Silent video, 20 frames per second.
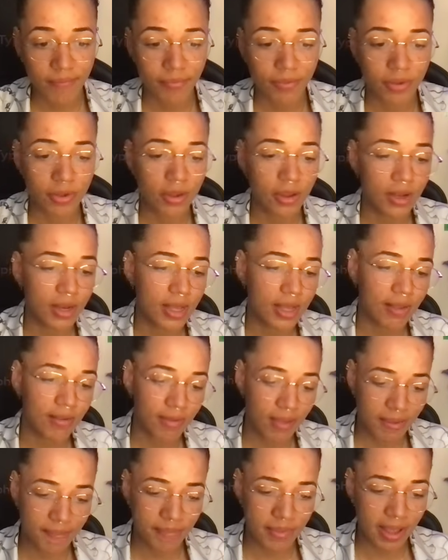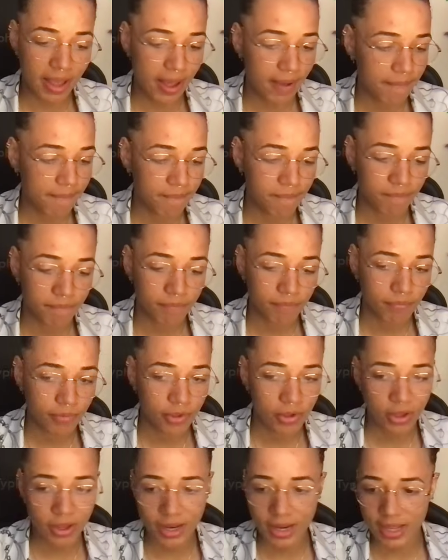You gotta accept that.
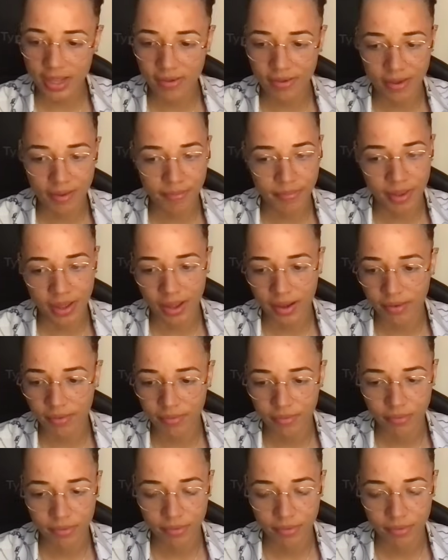You gotta accept that.